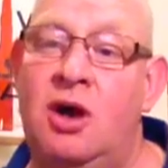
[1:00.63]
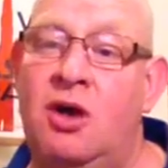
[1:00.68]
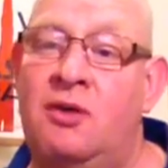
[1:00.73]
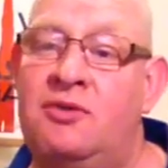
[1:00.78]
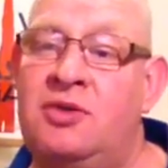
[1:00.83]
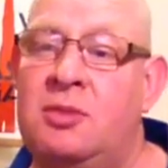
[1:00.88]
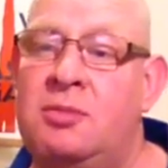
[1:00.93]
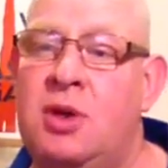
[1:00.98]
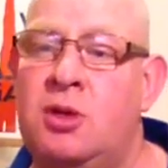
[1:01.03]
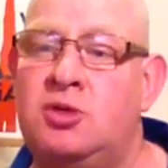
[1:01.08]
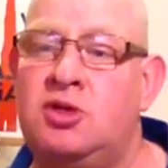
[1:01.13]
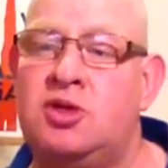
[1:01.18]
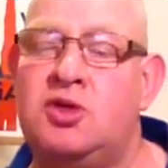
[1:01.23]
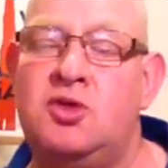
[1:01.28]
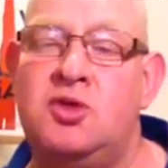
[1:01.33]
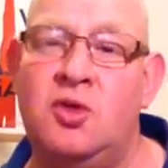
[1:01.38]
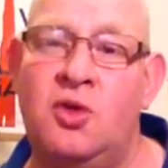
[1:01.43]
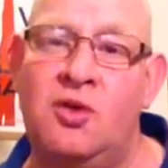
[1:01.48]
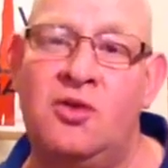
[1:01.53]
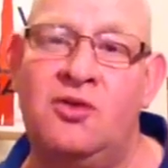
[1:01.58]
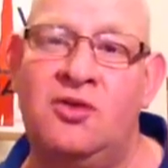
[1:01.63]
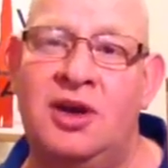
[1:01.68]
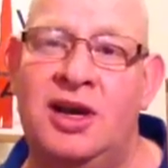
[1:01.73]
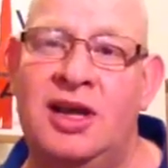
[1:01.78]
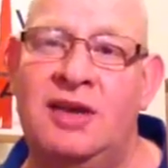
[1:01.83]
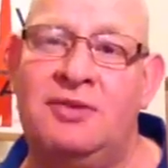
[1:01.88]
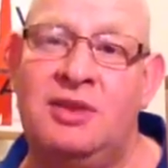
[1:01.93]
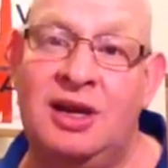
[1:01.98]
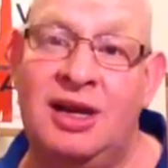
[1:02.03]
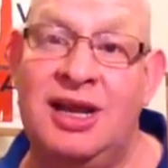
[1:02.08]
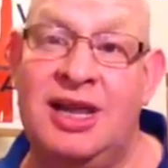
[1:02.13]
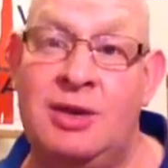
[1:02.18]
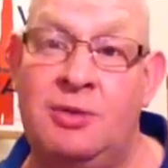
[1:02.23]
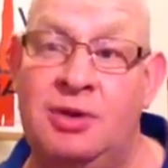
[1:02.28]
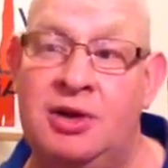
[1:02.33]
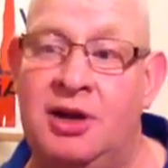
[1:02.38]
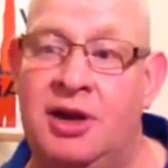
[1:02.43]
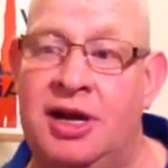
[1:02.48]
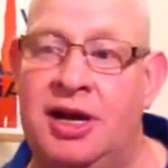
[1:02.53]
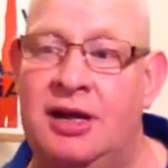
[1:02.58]
of the most northerly of the
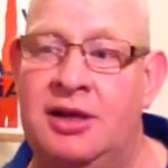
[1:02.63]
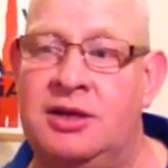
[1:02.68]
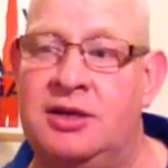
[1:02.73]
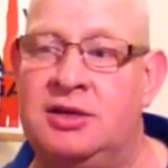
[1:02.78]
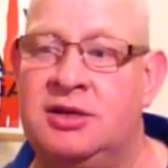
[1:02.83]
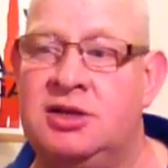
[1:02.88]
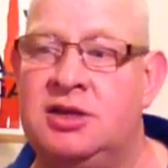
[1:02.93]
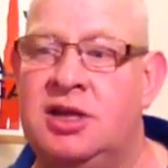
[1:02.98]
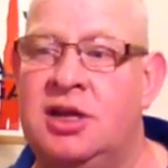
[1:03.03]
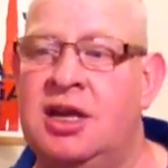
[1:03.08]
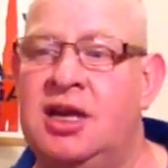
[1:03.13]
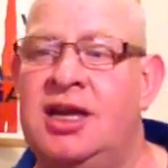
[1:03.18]
Leeward Islands